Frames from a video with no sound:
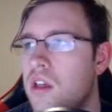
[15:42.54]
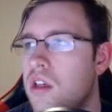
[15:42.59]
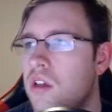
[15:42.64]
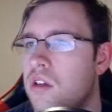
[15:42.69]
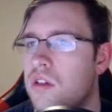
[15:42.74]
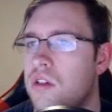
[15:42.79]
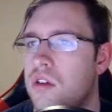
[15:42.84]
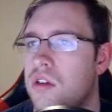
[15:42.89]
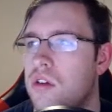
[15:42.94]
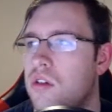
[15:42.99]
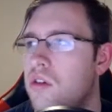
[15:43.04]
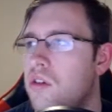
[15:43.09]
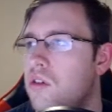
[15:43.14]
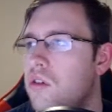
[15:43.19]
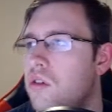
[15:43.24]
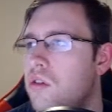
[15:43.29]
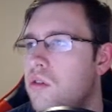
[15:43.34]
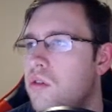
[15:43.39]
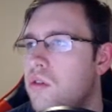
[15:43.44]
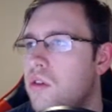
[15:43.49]

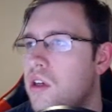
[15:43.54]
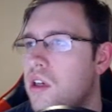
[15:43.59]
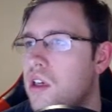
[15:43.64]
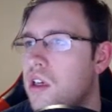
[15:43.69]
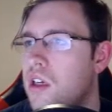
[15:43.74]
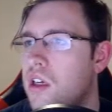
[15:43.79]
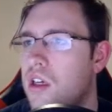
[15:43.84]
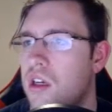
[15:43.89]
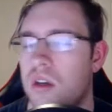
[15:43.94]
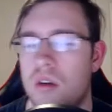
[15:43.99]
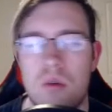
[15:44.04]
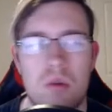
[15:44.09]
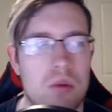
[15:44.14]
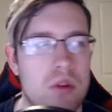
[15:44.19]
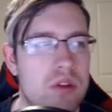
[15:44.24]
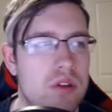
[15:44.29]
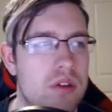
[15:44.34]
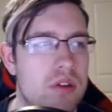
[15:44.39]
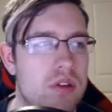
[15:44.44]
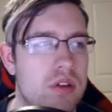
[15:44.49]
to
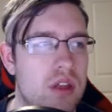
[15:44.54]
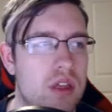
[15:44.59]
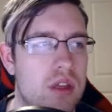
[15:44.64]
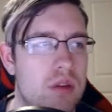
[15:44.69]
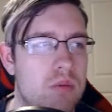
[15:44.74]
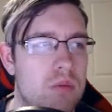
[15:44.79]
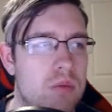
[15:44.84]
what's his name?